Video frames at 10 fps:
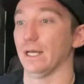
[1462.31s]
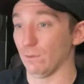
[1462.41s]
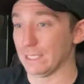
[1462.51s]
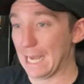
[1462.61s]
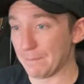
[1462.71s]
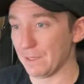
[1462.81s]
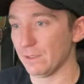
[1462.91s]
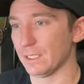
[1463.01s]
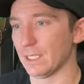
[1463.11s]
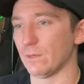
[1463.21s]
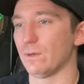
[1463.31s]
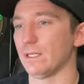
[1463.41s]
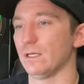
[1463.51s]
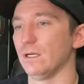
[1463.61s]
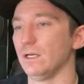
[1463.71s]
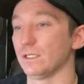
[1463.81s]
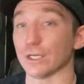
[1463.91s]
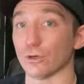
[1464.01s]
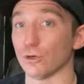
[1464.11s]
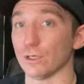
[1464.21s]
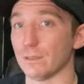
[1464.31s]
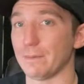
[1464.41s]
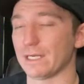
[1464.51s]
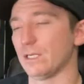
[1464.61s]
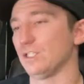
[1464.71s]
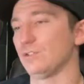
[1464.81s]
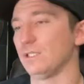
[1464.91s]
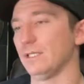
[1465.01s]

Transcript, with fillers: I don't want to die. Period. I don't want to get hurt in the backcountry.